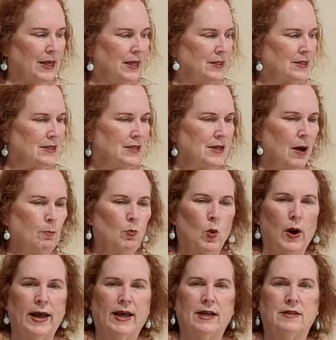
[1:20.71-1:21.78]
In some
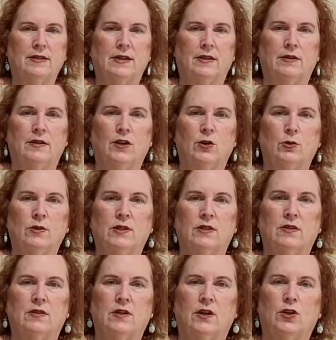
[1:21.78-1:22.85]
ways, it uses